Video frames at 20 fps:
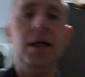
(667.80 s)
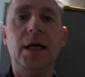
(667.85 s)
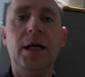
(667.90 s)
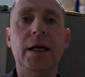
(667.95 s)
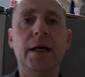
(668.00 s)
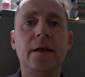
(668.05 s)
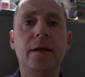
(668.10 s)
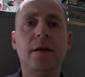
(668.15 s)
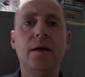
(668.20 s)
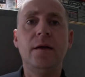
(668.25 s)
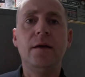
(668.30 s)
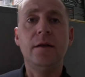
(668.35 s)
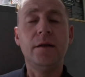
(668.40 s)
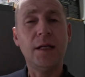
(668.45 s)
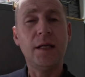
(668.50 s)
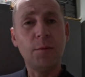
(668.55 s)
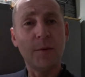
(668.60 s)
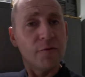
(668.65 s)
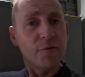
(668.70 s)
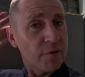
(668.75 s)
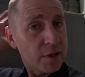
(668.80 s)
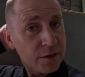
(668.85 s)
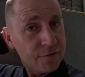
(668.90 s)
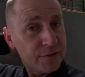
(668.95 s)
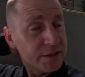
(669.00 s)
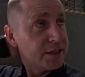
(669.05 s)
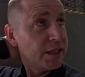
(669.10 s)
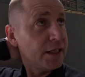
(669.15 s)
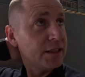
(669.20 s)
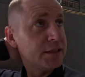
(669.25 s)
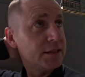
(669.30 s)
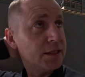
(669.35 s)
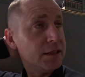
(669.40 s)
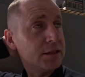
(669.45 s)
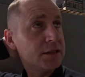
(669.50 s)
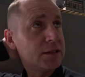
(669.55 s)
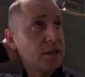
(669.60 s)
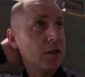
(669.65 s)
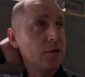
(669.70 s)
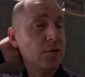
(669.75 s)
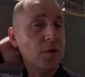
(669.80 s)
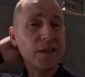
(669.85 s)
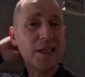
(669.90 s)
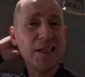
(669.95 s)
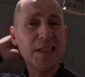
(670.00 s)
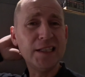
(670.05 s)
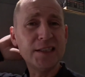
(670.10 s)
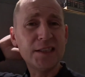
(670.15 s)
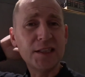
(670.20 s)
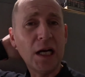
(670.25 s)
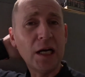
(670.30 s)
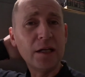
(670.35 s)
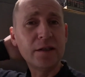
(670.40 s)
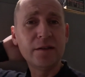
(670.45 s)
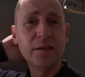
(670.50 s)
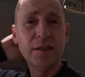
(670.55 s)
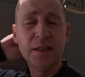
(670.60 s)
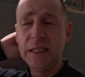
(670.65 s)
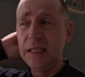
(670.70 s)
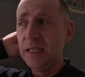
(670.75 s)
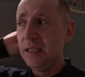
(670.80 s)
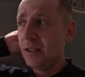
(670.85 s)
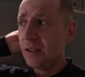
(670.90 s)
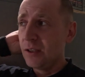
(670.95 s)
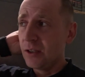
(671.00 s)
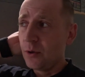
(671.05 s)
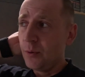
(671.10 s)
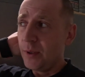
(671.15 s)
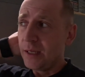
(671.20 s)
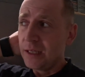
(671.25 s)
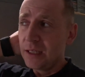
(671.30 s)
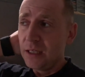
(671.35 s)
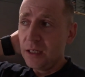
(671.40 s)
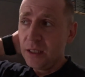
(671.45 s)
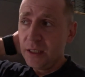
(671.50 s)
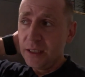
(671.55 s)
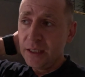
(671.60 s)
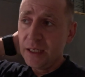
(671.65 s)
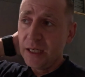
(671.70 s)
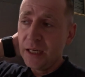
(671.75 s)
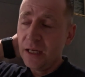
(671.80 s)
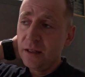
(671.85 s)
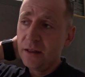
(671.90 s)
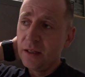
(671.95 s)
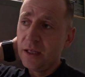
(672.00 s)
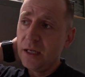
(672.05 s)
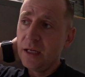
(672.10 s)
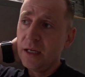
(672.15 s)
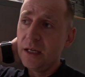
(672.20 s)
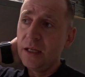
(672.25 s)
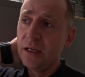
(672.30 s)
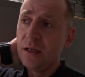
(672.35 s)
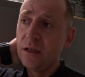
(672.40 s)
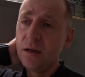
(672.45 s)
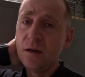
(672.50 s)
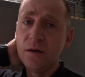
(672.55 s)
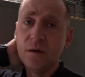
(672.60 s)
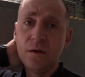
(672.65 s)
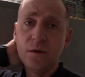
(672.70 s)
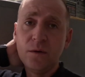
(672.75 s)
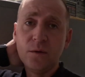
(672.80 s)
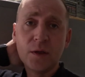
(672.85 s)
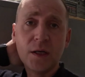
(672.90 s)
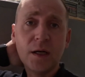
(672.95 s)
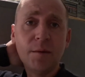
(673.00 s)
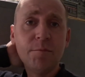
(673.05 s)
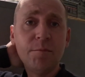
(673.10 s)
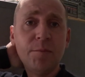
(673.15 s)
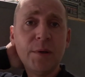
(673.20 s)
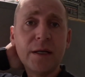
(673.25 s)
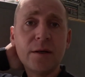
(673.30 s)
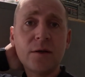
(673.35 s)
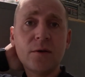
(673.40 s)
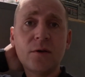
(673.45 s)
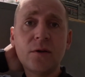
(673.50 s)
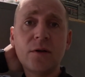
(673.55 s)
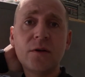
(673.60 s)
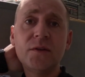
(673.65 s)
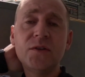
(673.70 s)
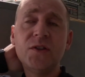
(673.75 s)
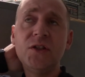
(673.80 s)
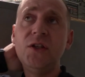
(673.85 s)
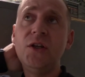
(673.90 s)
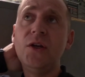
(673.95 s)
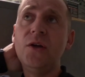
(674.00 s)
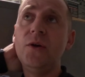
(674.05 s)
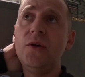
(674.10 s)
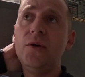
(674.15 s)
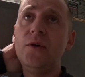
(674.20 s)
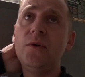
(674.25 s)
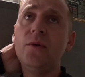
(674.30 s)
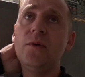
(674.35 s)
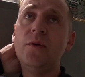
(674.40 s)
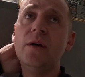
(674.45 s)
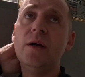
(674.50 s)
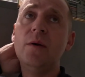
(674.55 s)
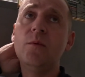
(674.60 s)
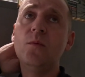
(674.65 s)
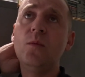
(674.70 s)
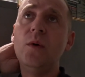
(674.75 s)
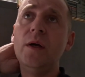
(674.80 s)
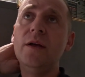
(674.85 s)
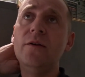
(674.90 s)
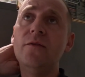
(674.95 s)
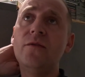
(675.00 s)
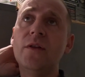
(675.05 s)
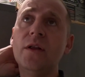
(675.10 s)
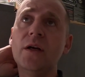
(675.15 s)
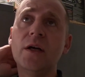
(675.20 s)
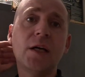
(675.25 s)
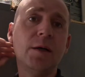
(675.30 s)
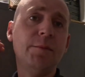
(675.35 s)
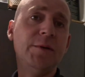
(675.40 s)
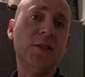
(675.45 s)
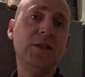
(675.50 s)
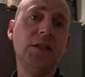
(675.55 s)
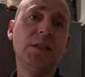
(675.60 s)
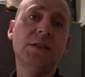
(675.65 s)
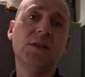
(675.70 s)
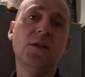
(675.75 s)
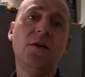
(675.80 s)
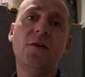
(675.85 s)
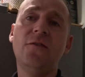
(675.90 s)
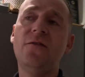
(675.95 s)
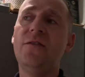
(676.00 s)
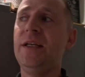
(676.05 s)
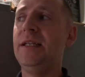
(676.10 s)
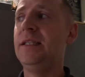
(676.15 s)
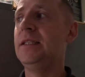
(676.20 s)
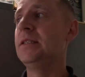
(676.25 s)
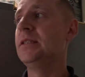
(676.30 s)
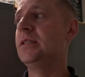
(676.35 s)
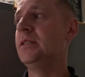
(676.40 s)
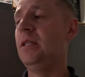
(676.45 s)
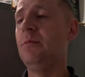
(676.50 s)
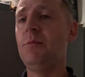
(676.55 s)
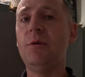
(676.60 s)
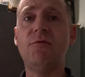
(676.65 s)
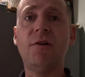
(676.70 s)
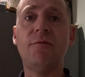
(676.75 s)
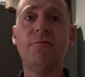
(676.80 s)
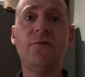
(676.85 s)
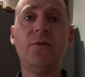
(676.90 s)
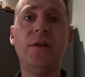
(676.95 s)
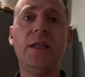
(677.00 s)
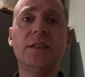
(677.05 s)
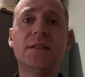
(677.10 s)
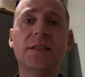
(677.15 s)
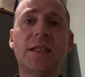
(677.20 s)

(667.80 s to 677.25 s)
and uh, now we're ready for testing so I'll get that done quickly and then I'll come back to you with the commissioning side of things and we'll run through that